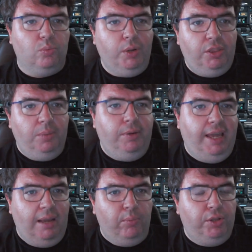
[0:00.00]
rhythm
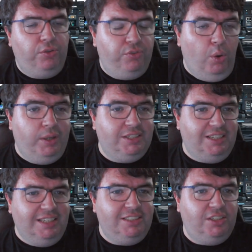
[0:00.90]
game where the
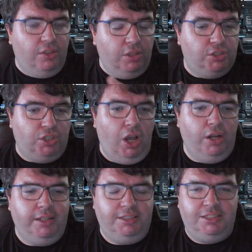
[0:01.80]
focus is the
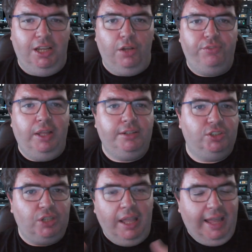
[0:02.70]
song itself, not just